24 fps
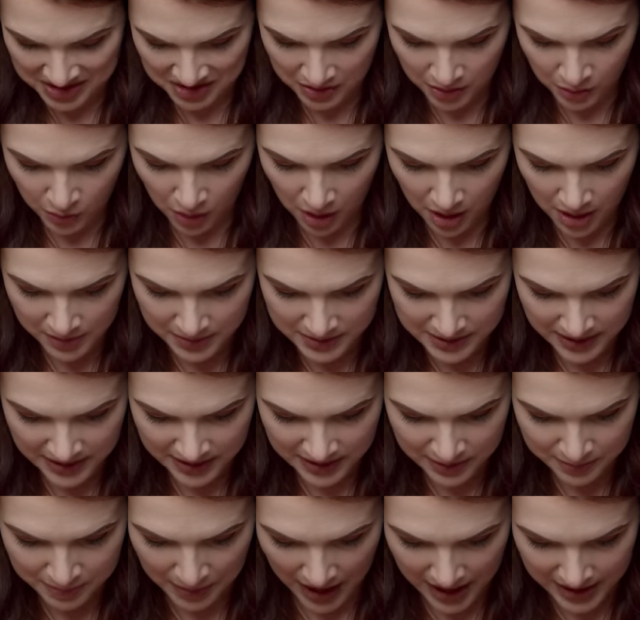know what I was
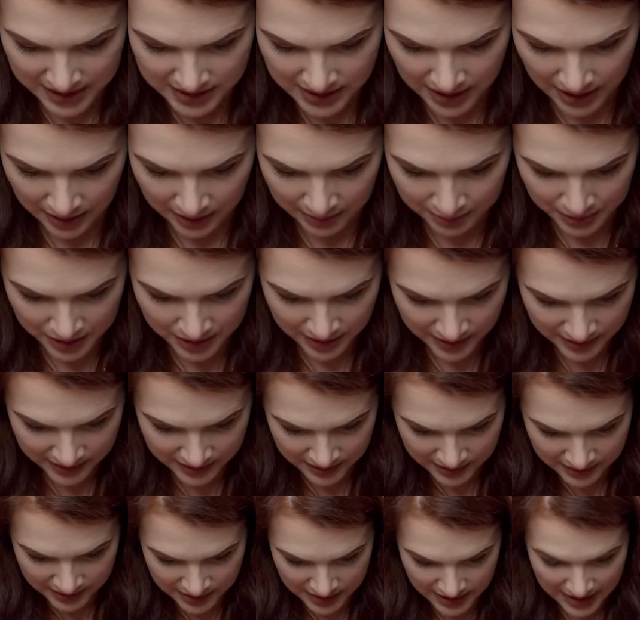expecting, but this
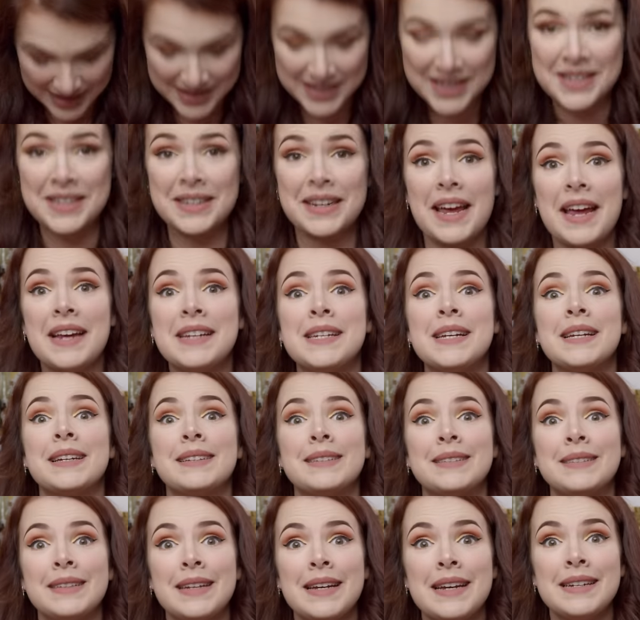is, it
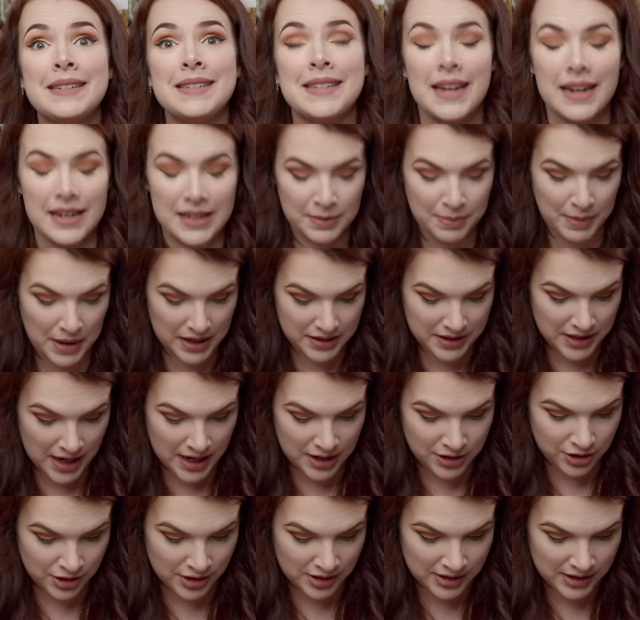exceeds
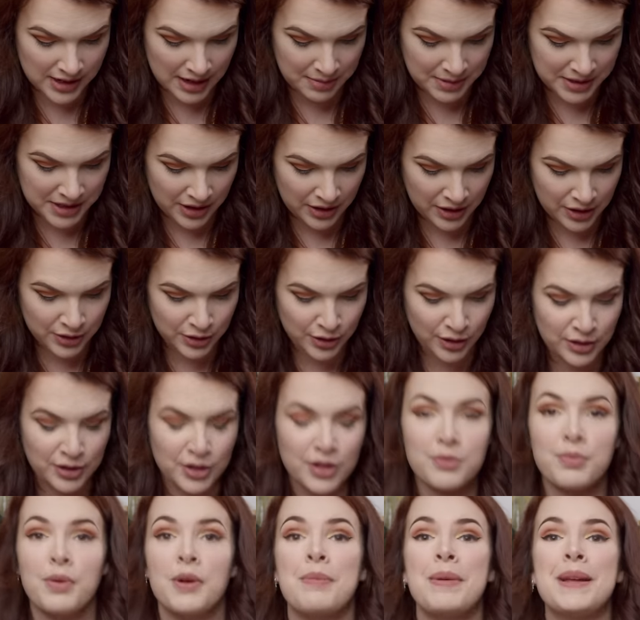expectations, let me tell you. So I was
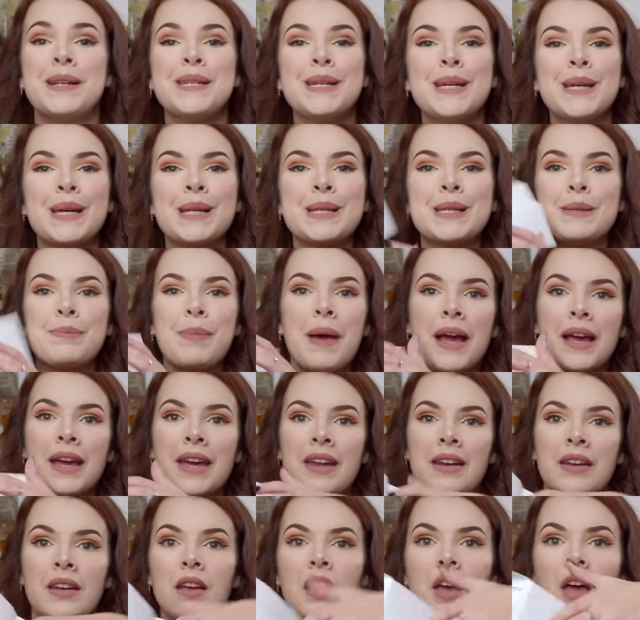just putting my tickets back
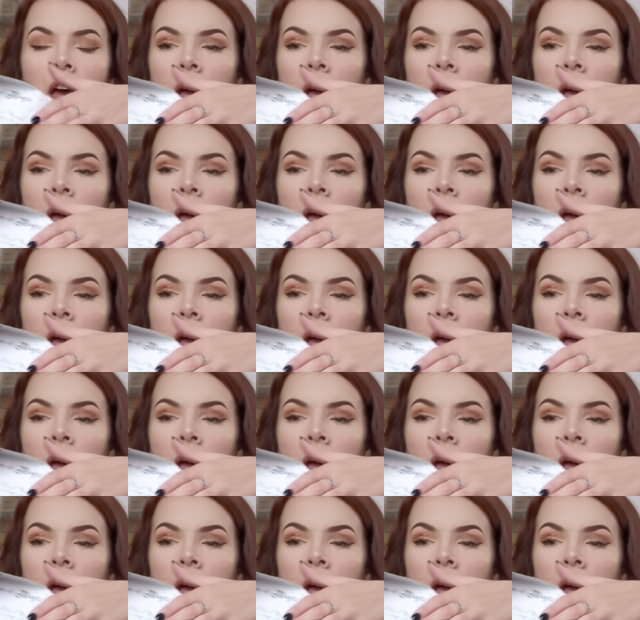in.